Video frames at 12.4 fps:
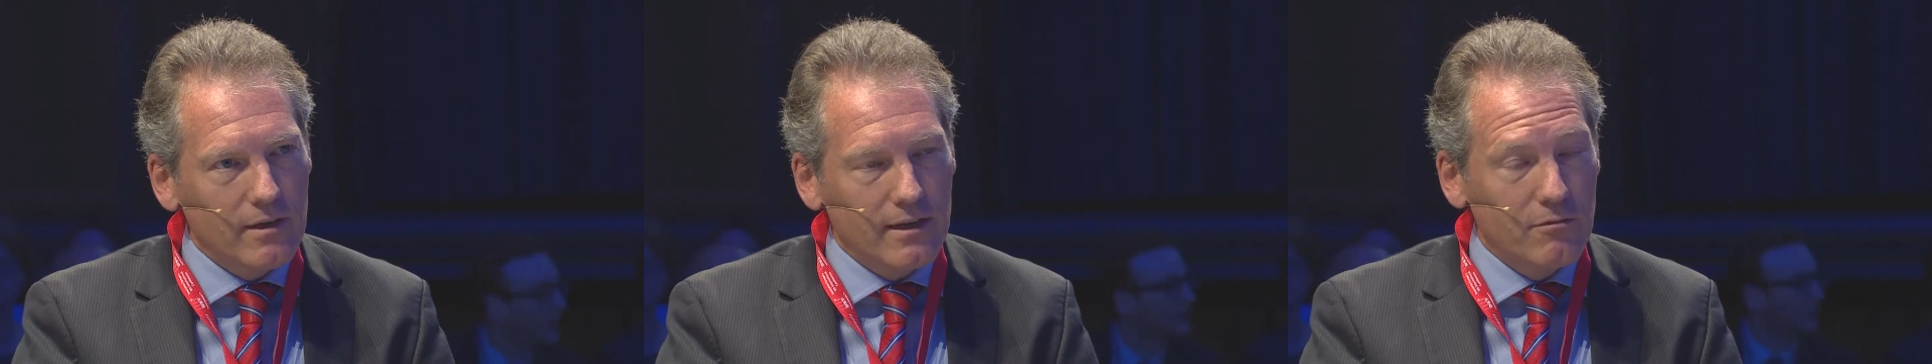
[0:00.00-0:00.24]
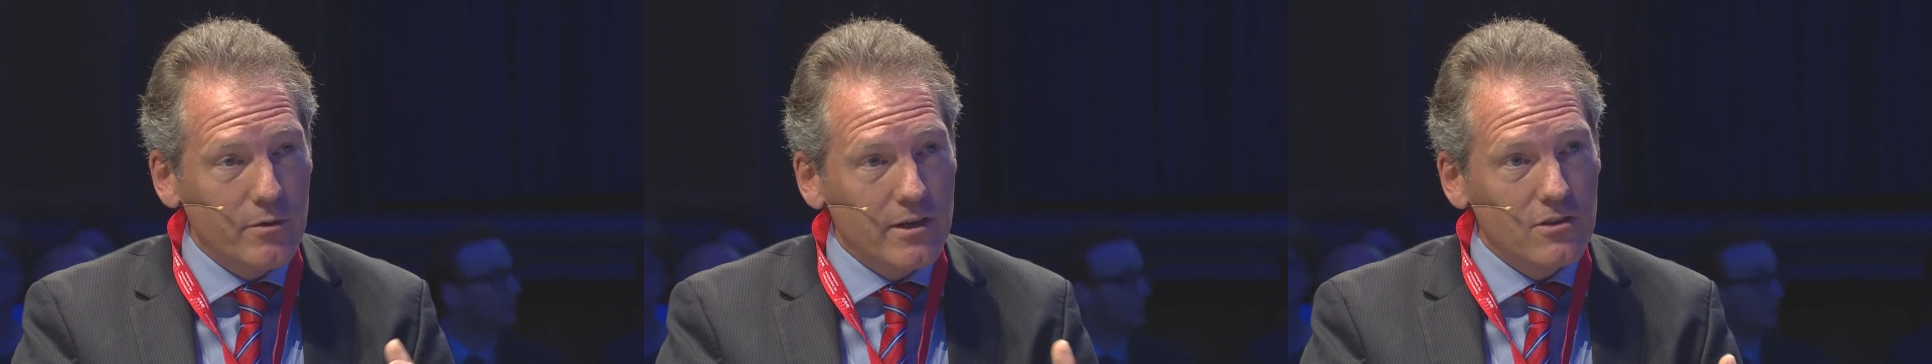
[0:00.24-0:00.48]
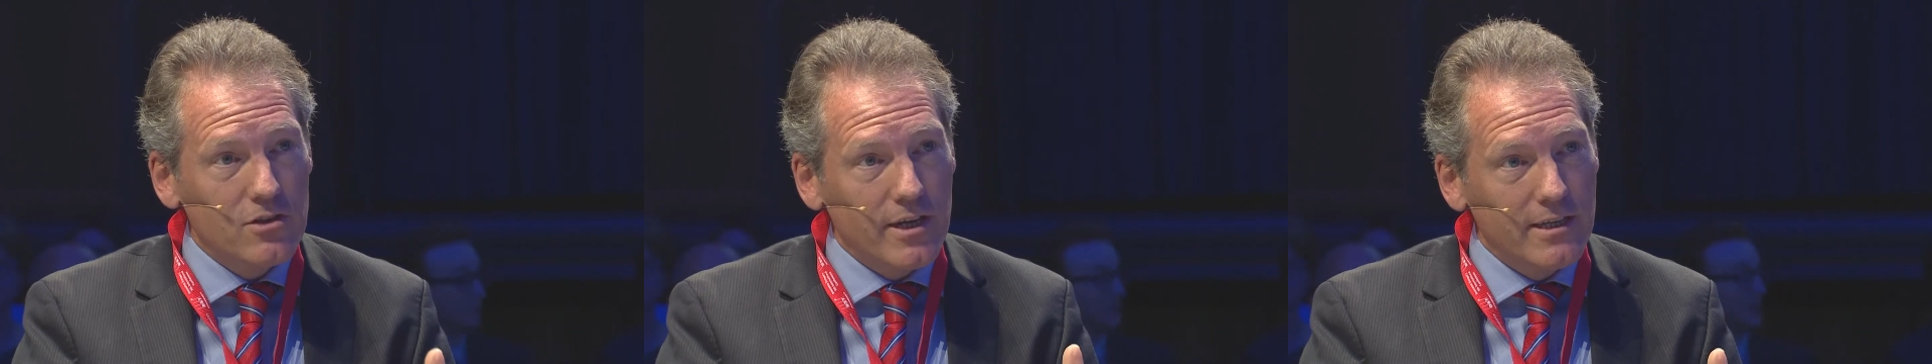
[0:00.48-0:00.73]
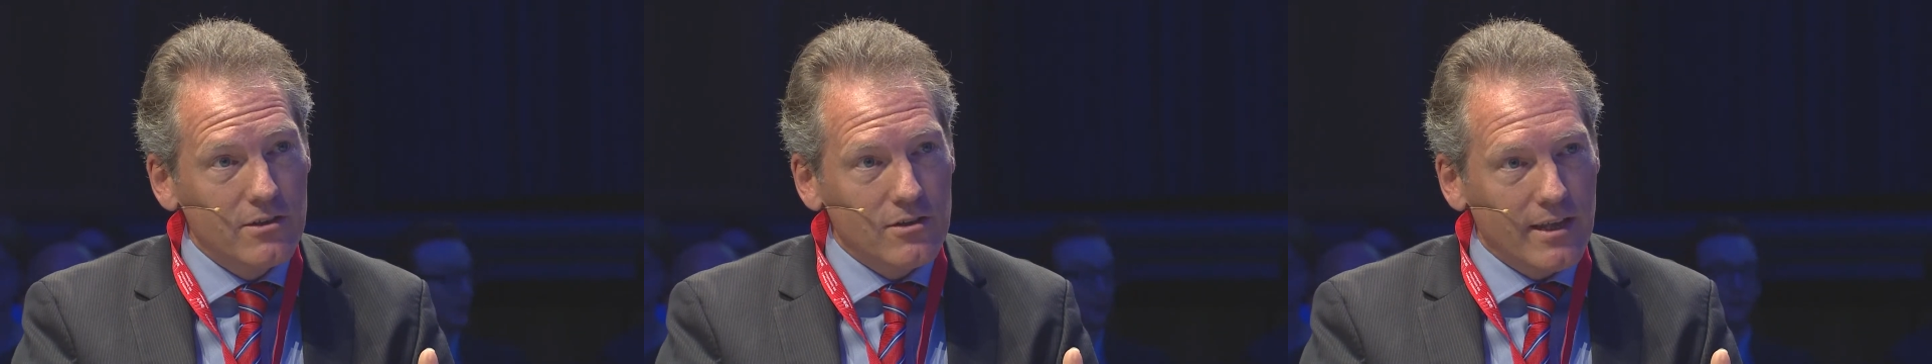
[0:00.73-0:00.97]
And if we could
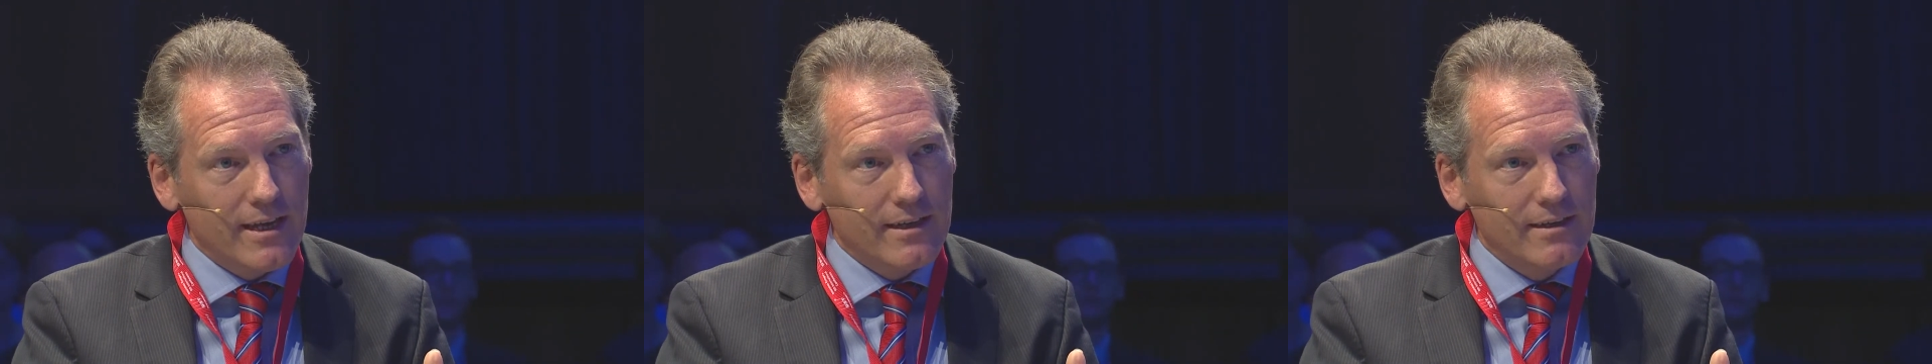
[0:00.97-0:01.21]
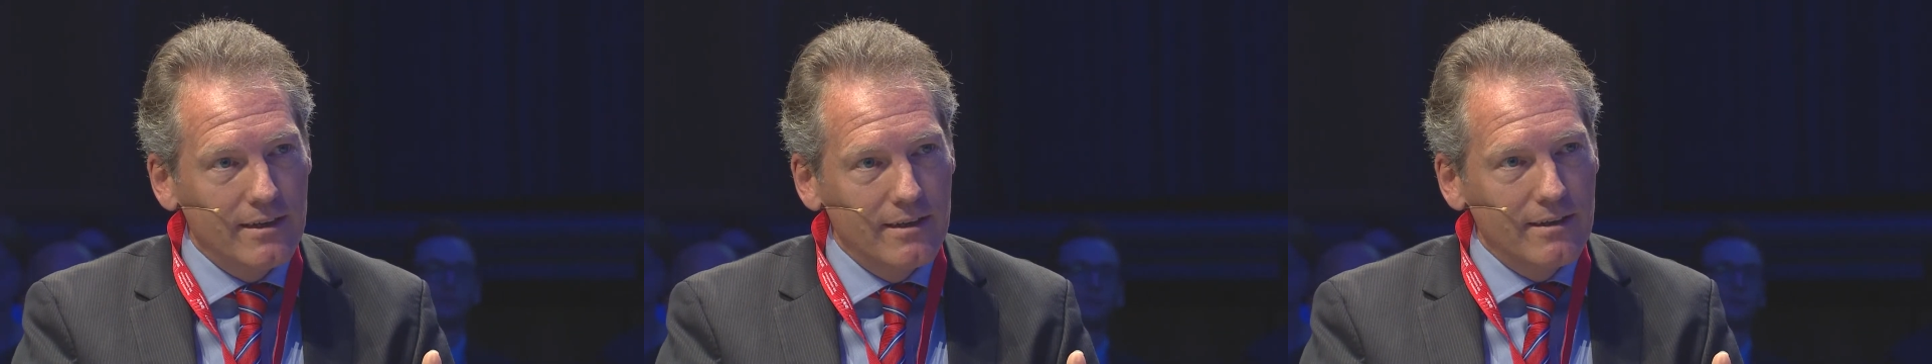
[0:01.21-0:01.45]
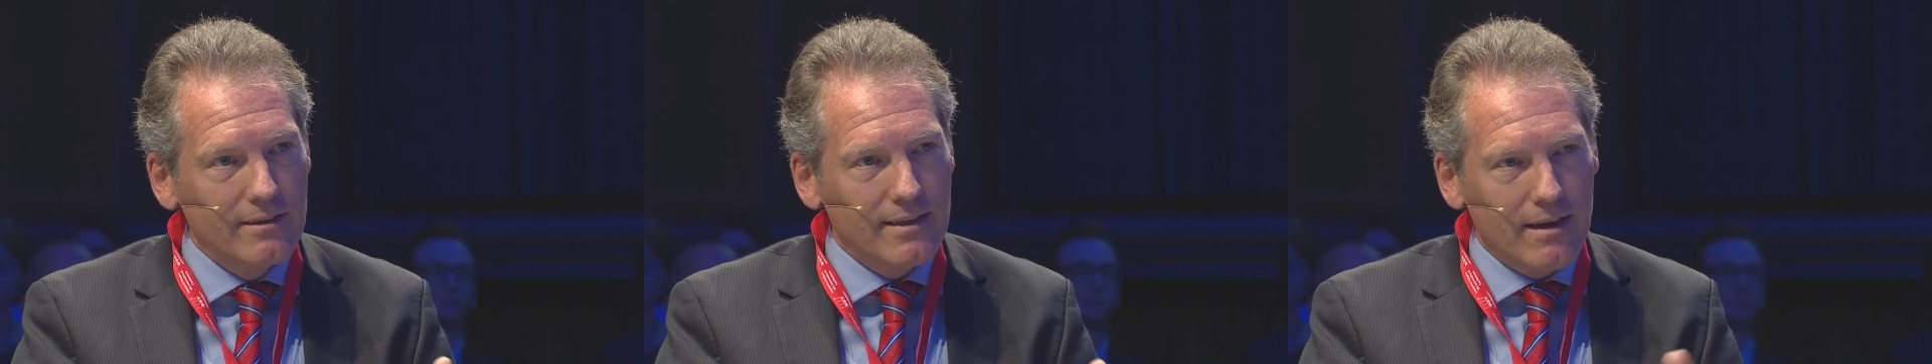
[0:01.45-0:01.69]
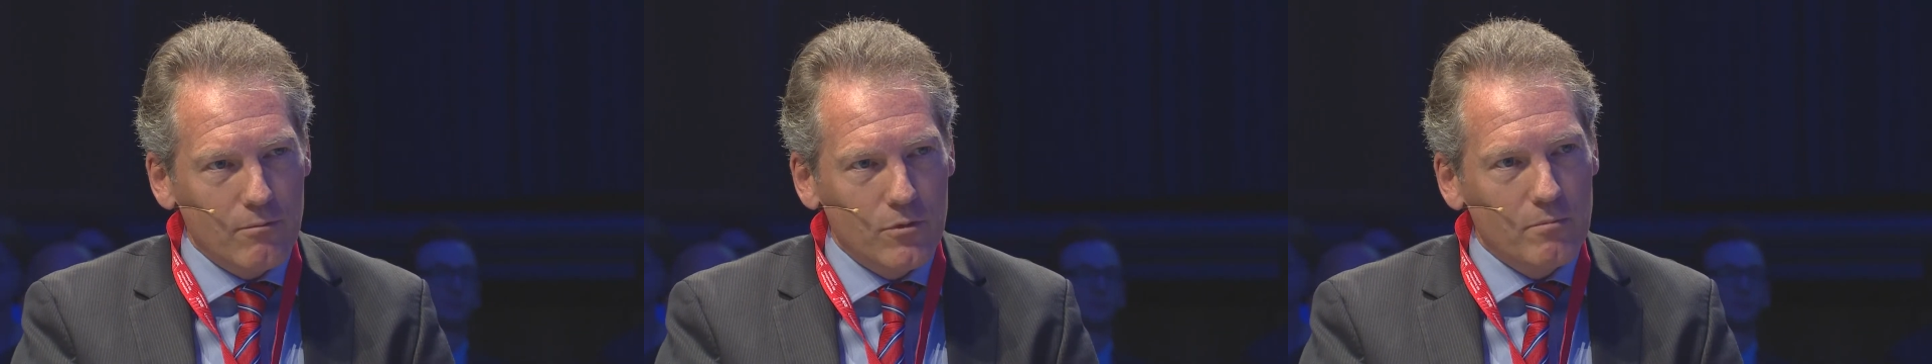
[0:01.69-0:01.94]
change that,
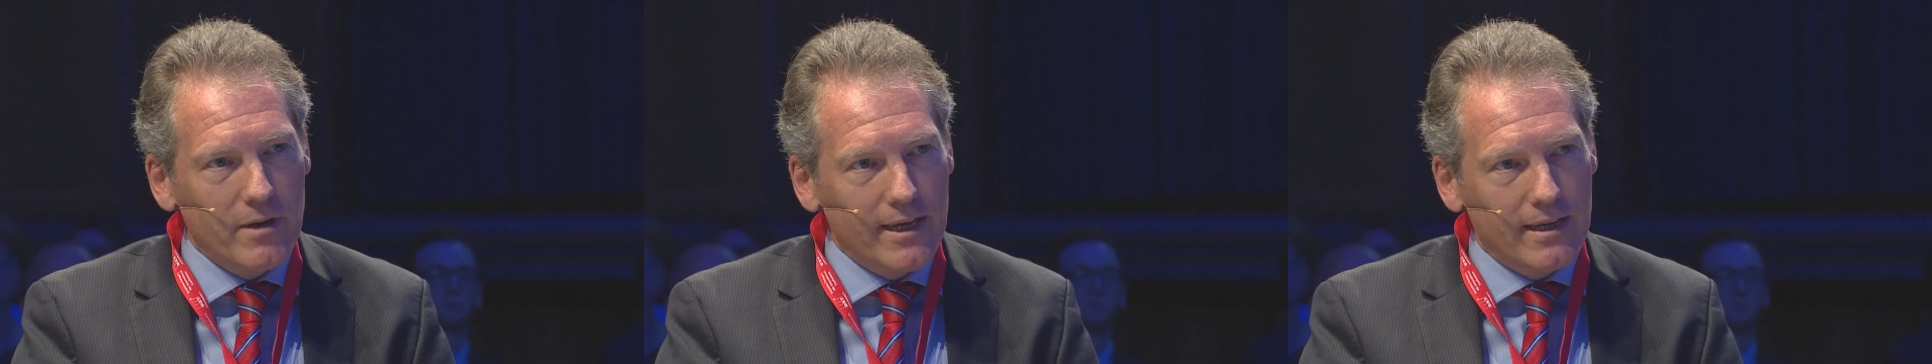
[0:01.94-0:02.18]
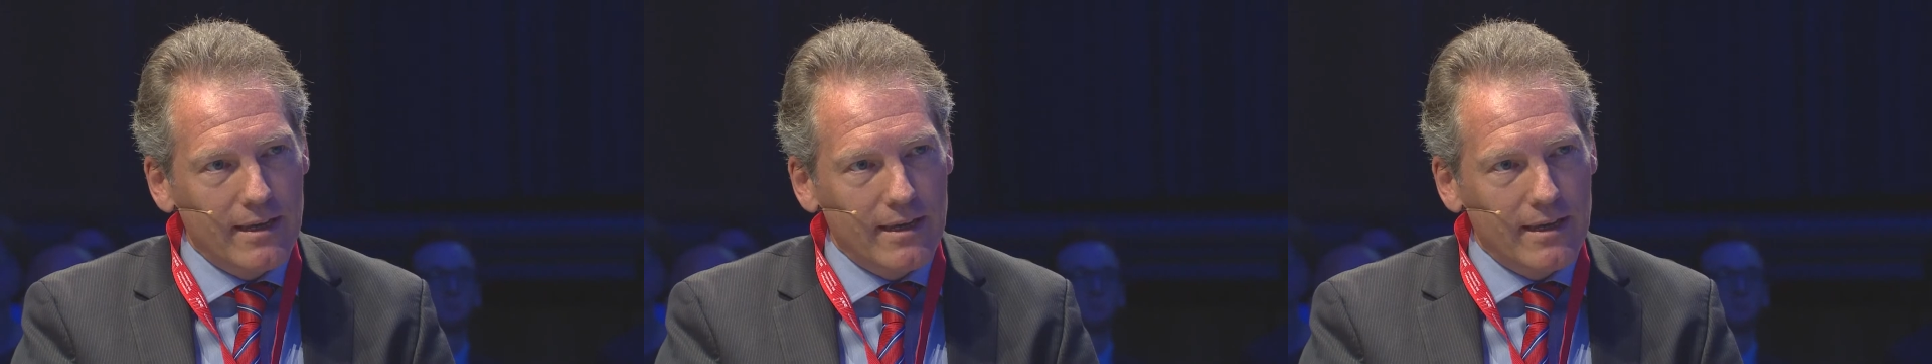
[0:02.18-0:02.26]
that would make